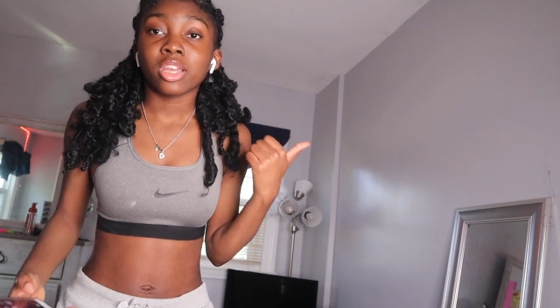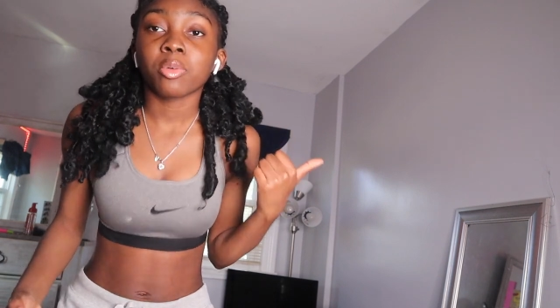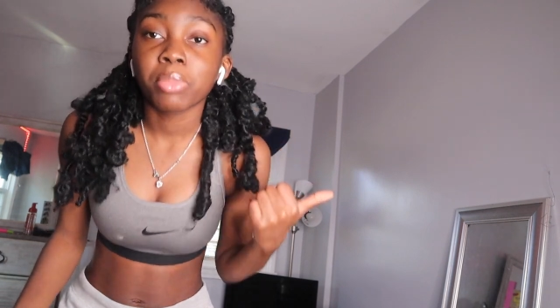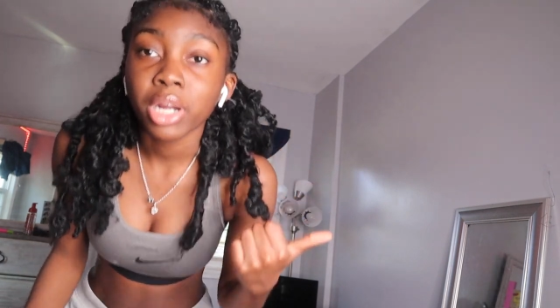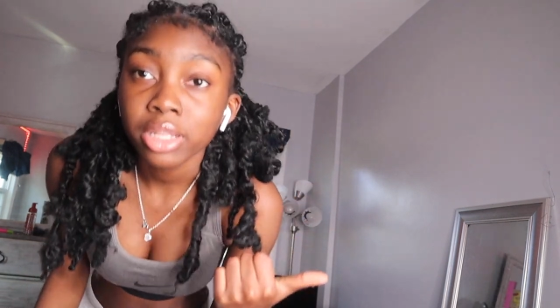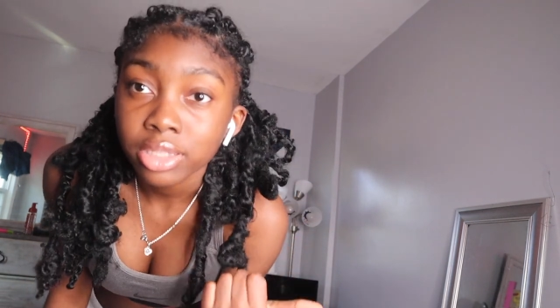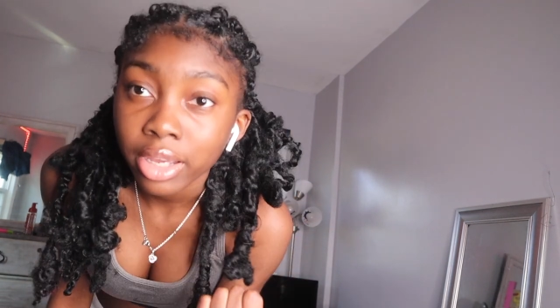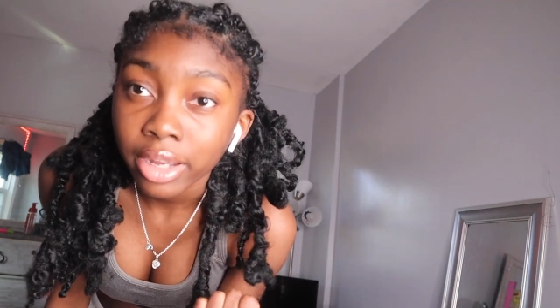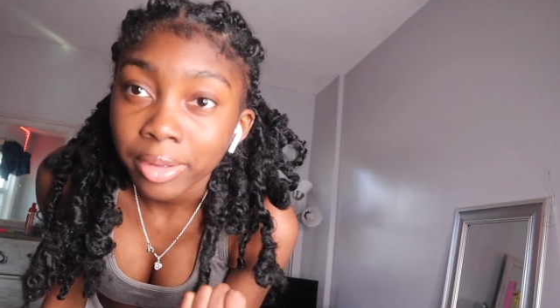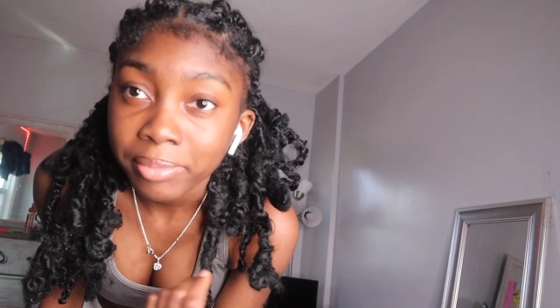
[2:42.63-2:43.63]
AirPods
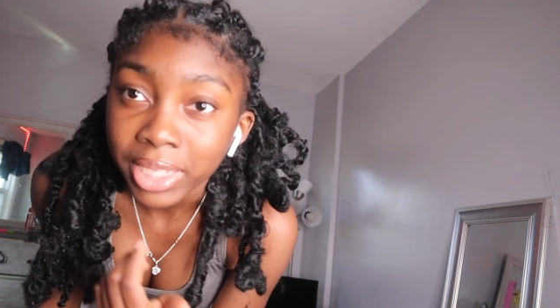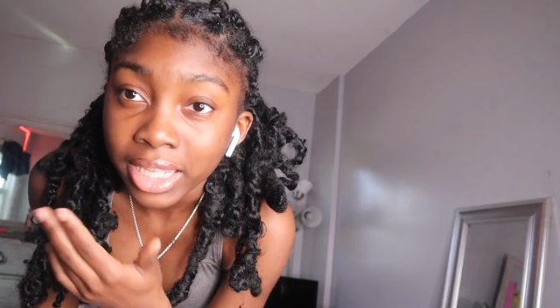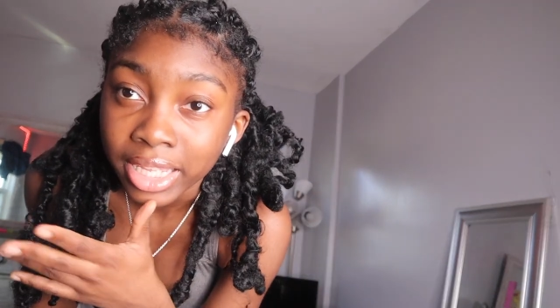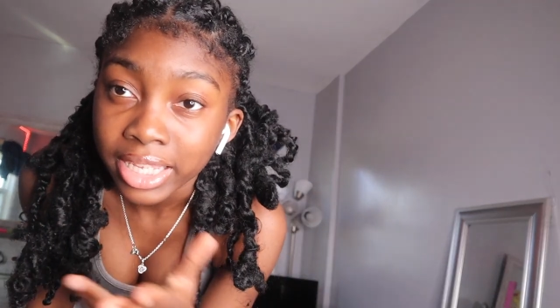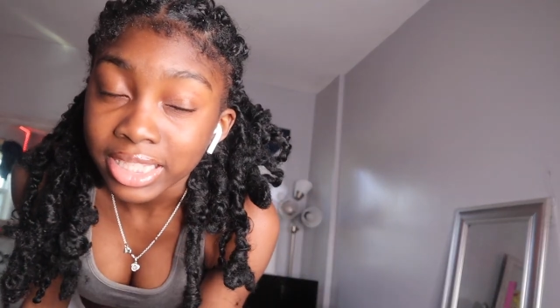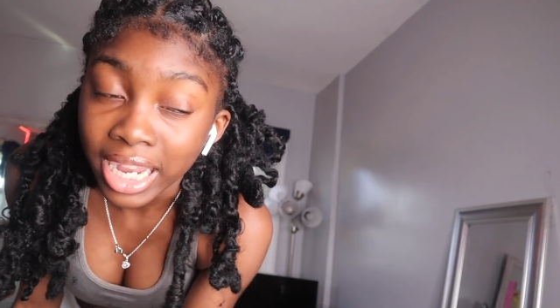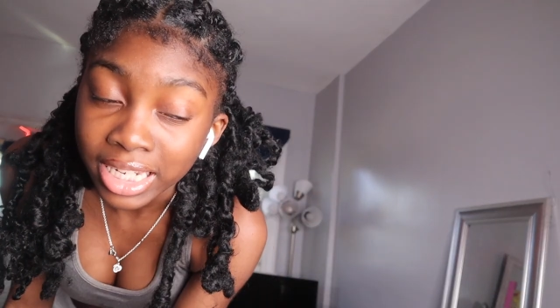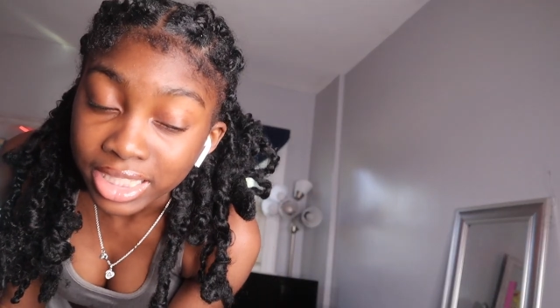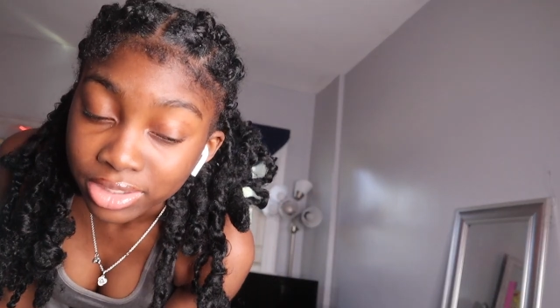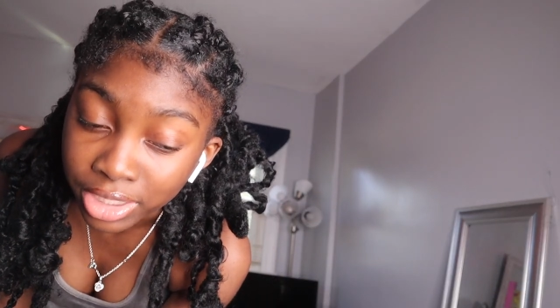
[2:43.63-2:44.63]
on because I
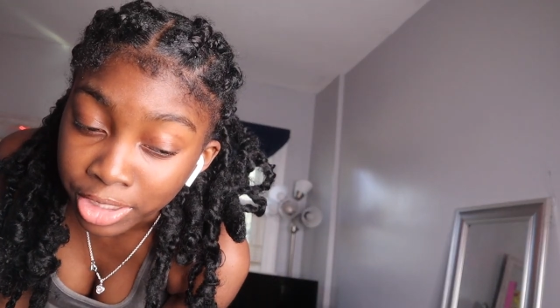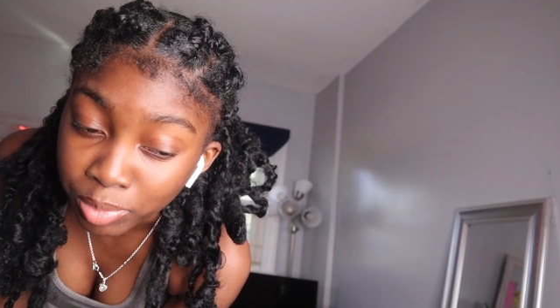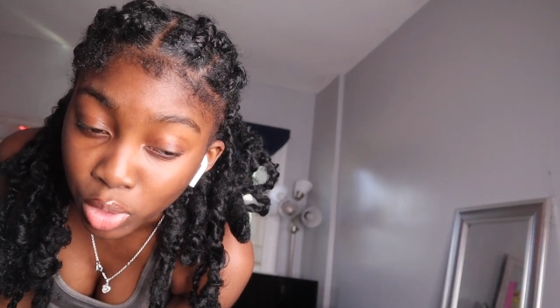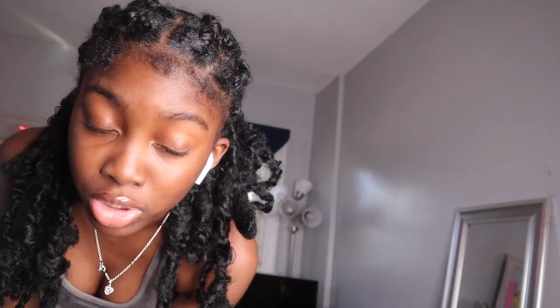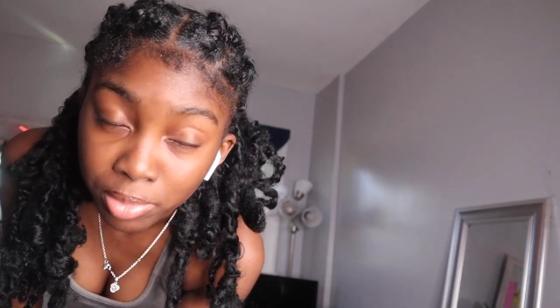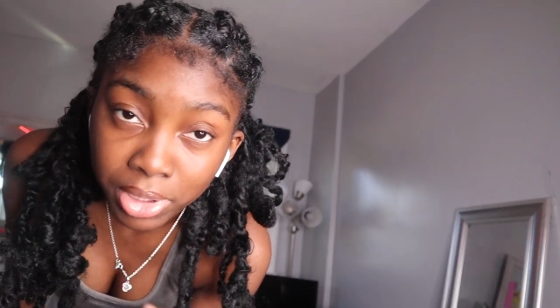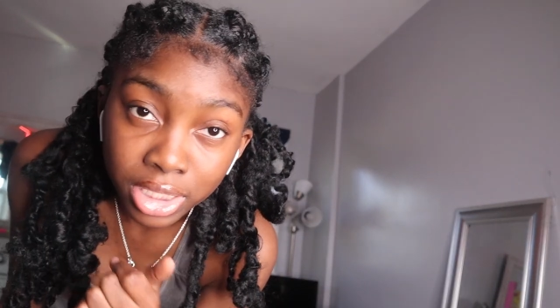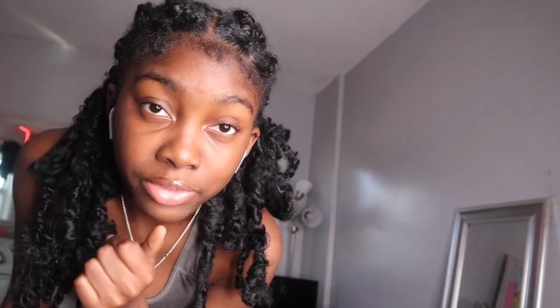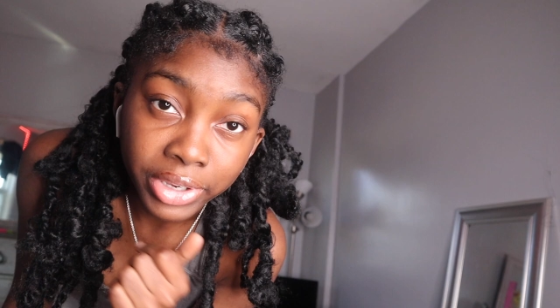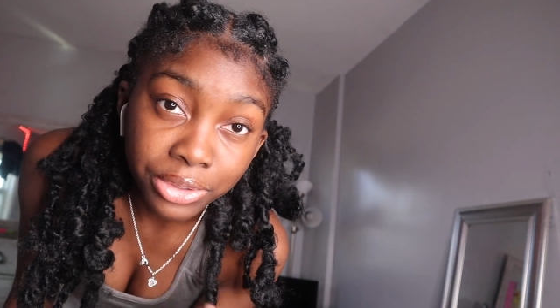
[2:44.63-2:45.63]
need to hear music
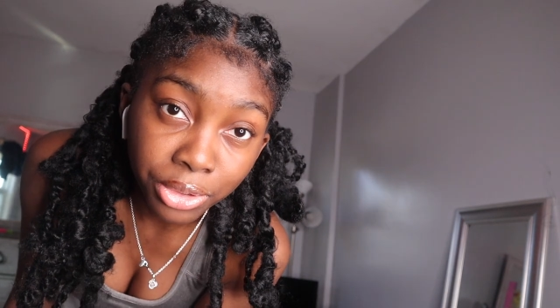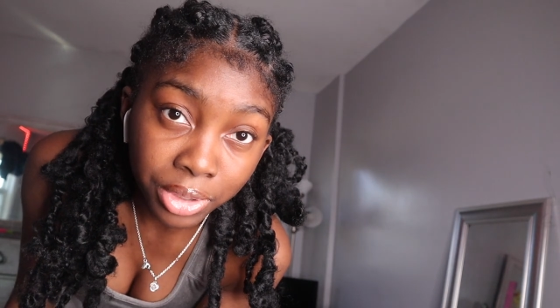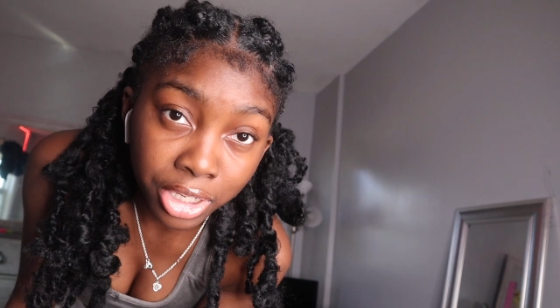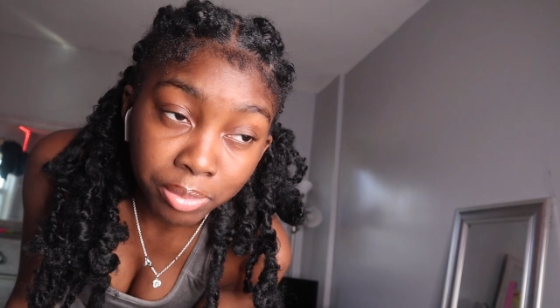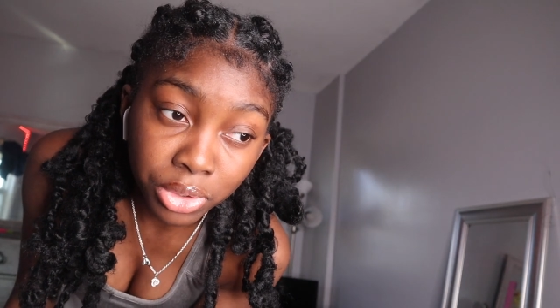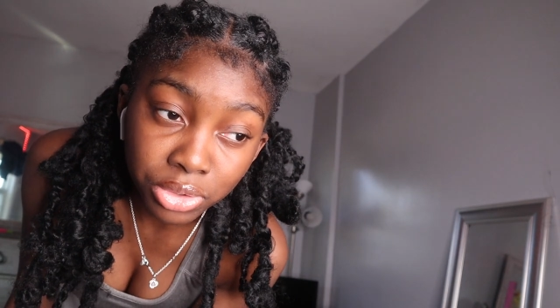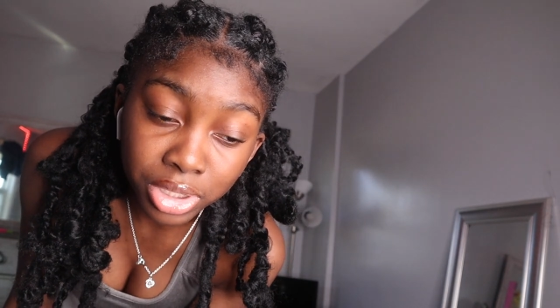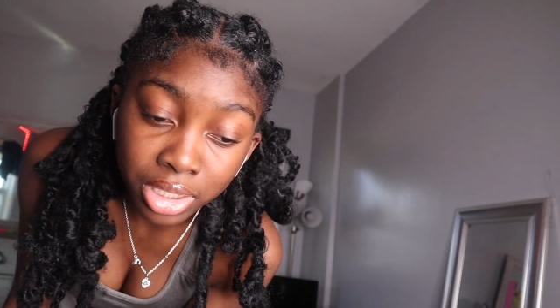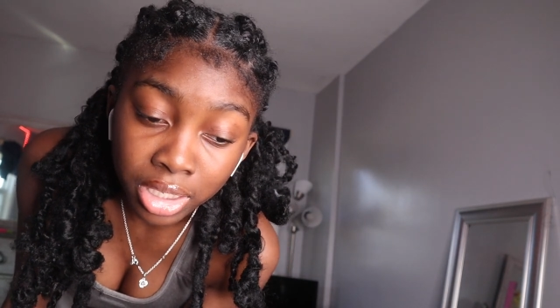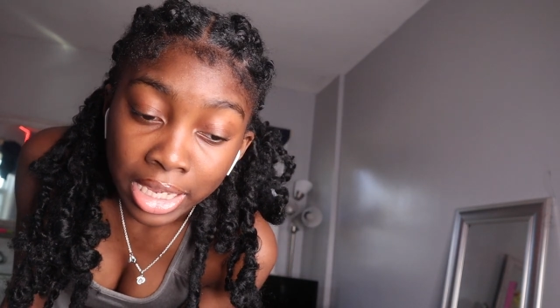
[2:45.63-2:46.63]
because if I don't hear
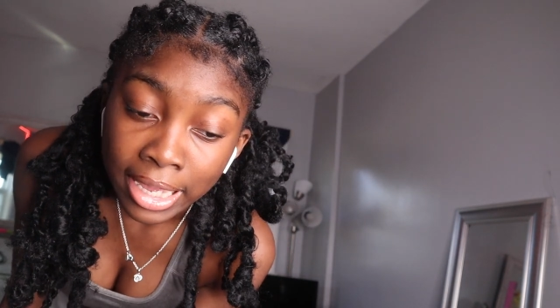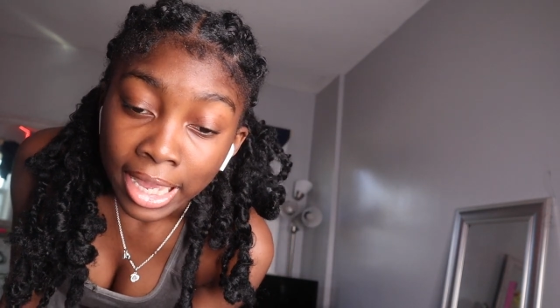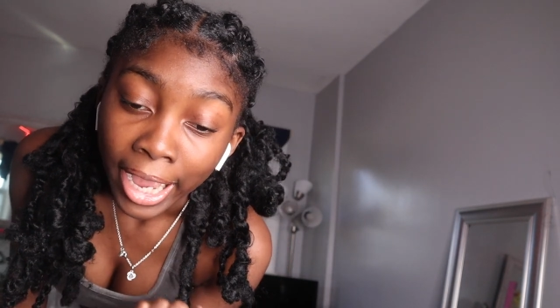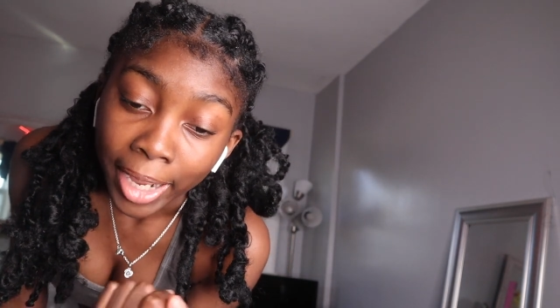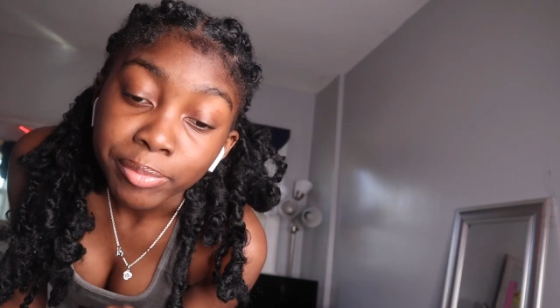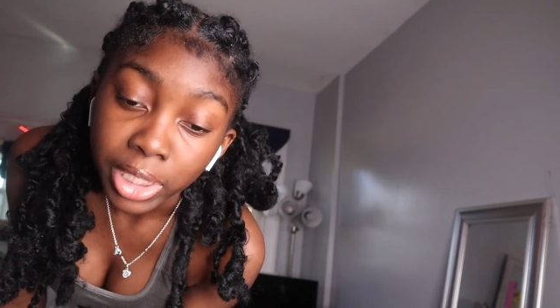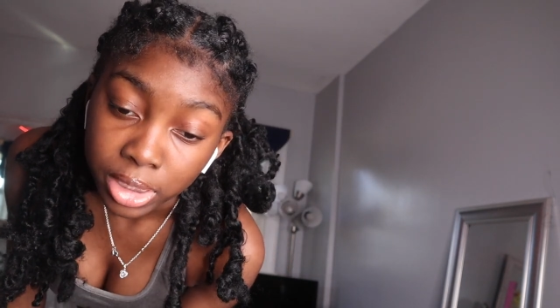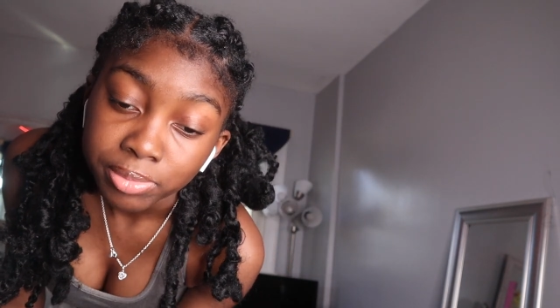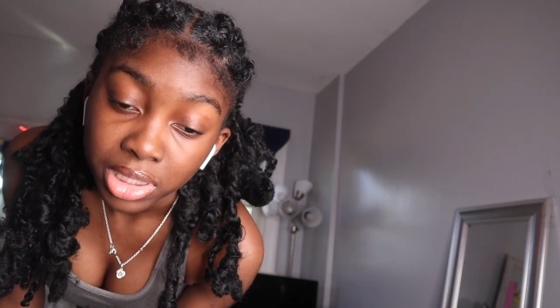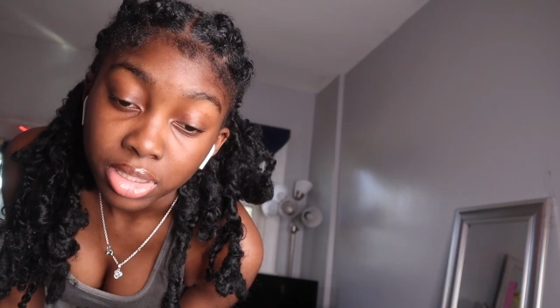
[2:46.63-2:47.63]
music, I'm
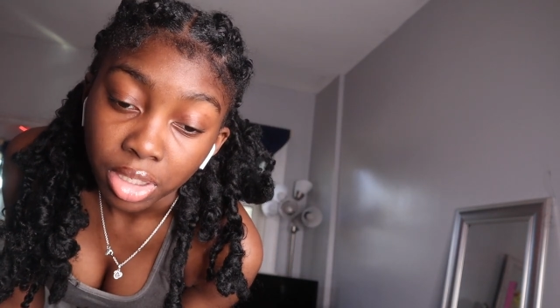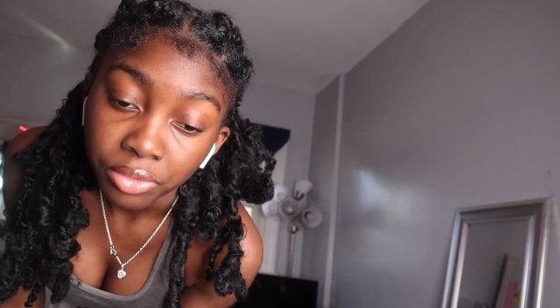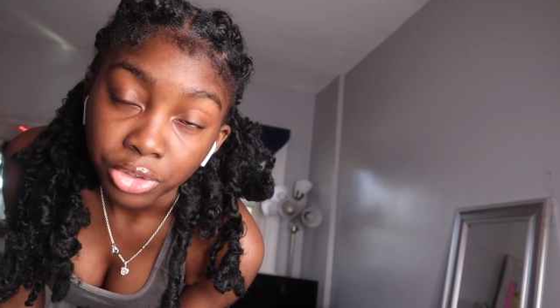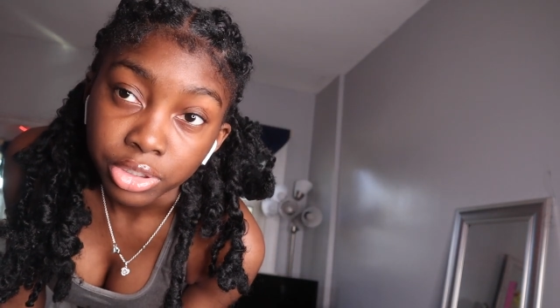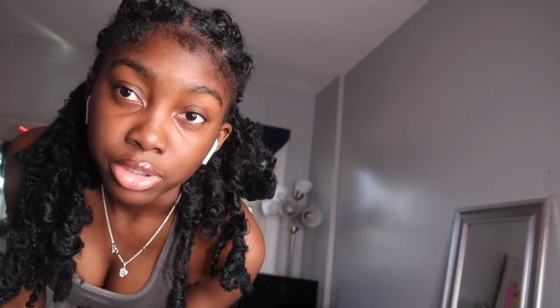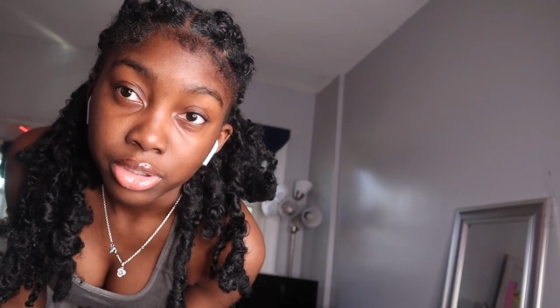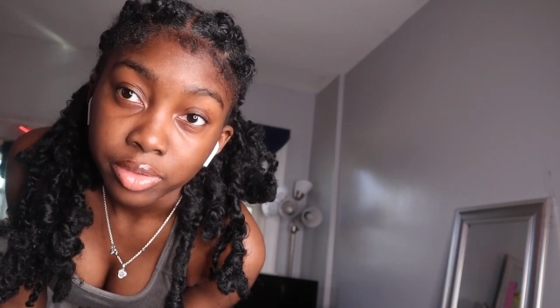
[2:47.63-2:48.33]
gonna be suffering.